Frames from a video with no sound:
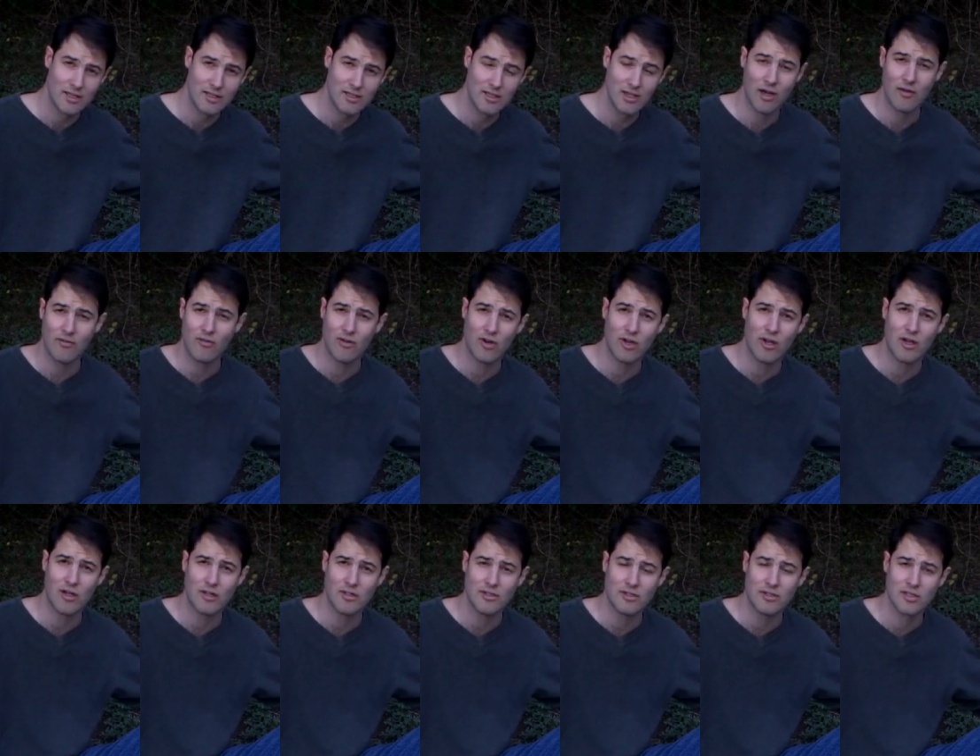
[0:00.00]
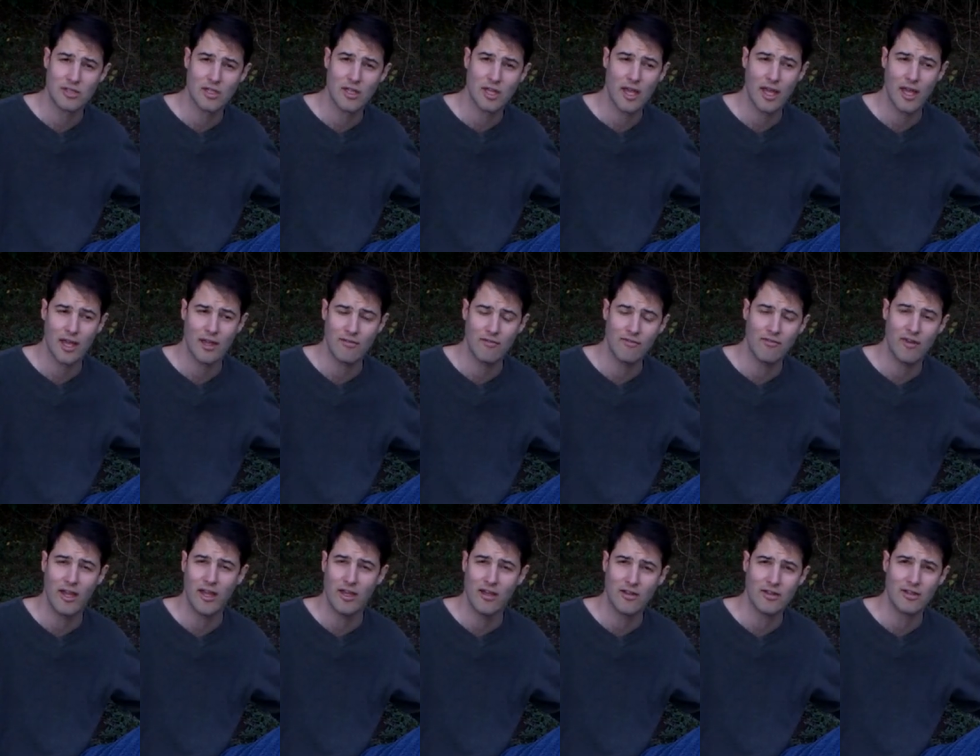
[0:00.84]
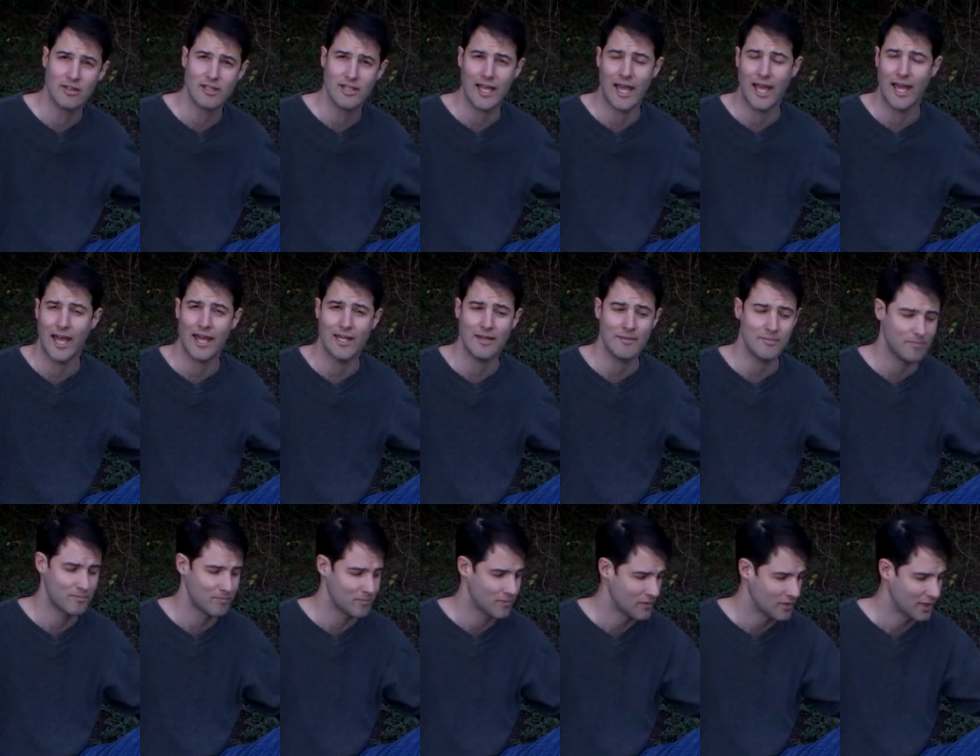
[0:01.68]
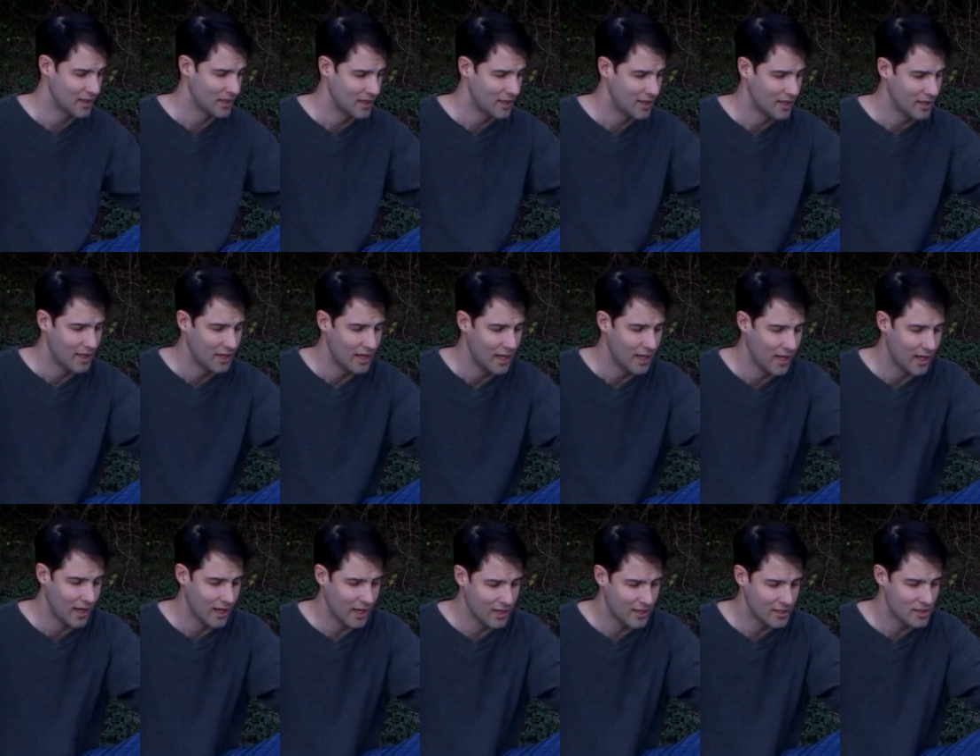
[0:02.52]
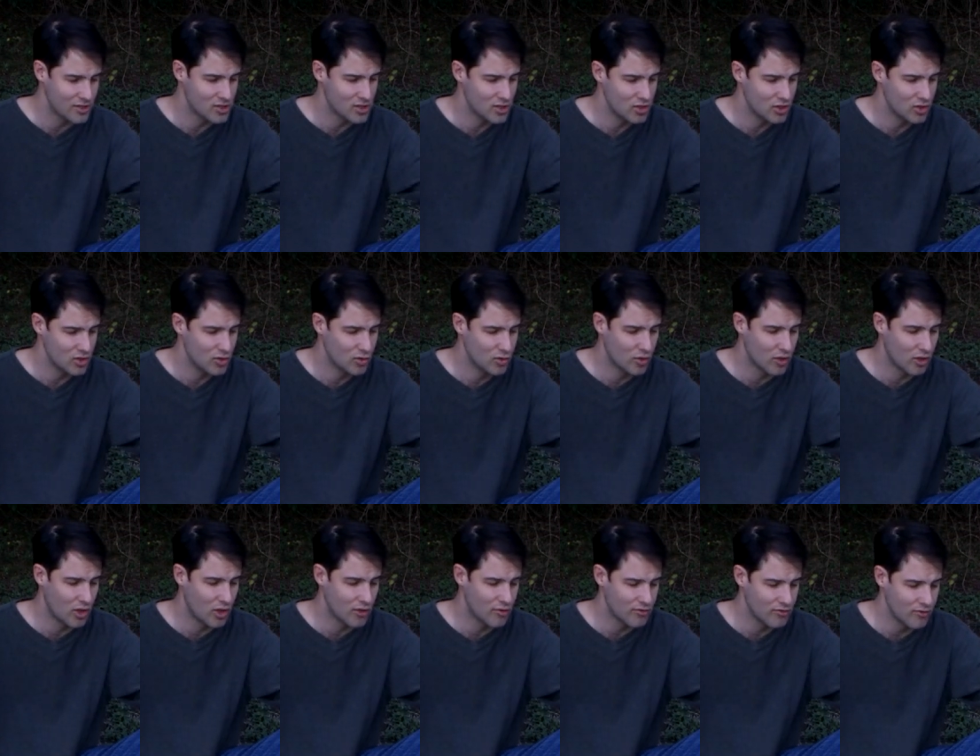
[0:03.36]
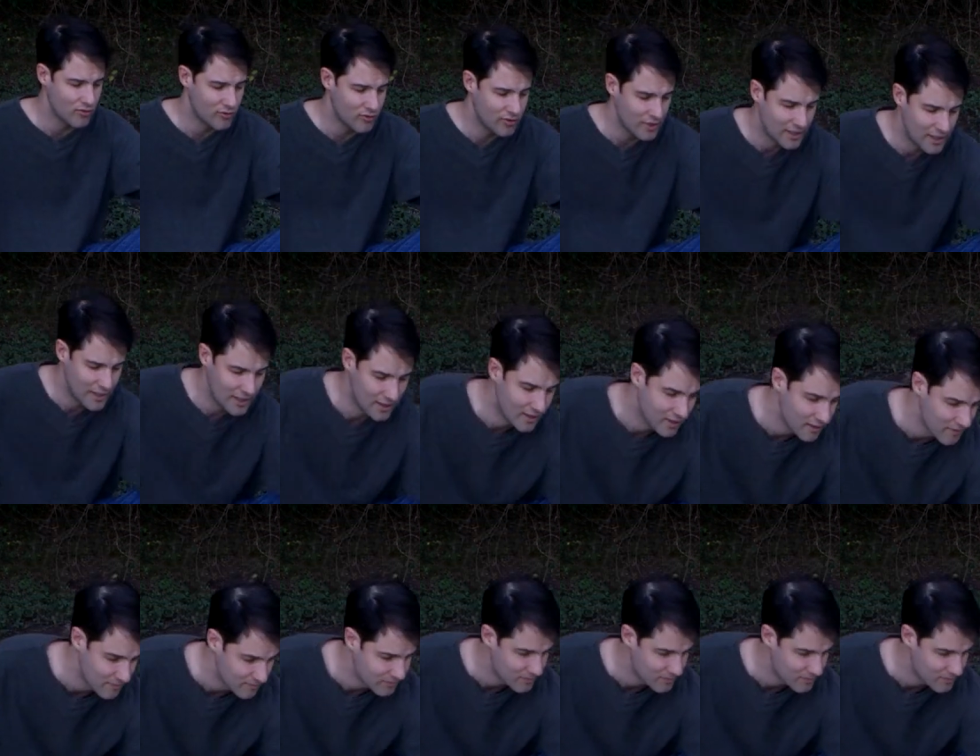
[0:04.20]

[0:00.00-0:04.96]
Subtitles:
coveralls and veil and hat, and you will also need